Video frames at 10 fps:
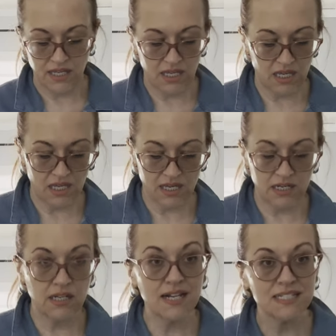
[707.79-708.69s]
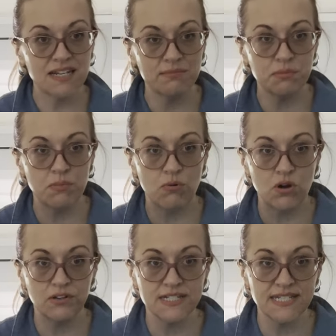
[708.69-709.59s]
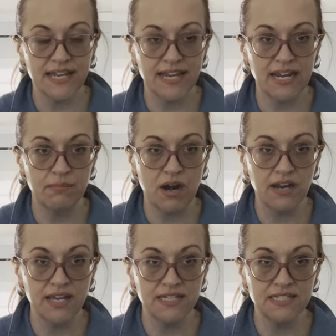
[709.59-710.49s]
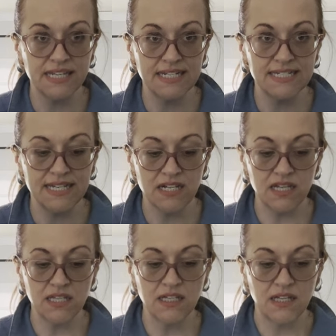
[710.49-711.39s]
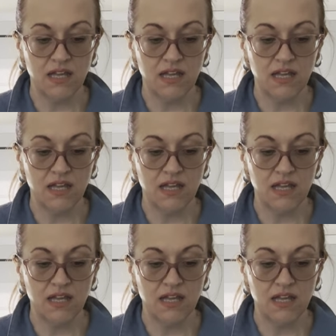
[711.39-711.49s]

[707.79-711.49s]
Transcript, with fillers: And lots of times people go to the secondhand market to get a deal.